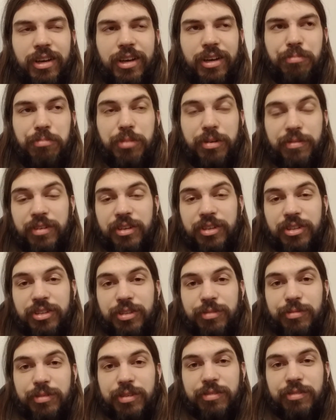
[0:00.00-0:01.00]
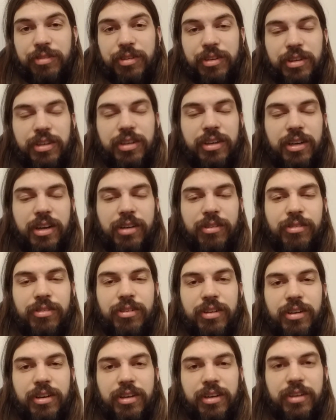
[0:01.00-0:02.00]
But eventually we figured it out.
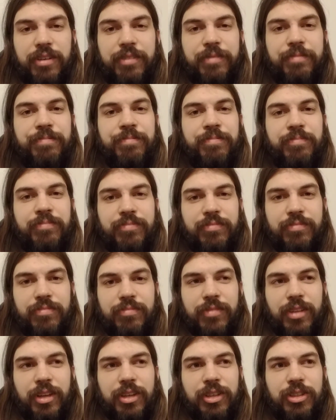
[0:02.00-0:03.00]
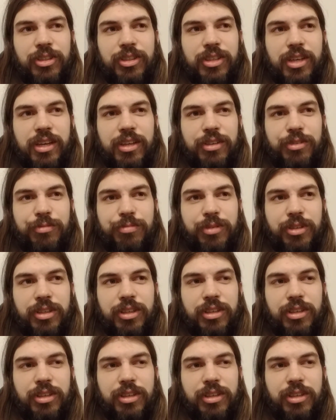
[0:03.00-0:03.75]
And so that was pretty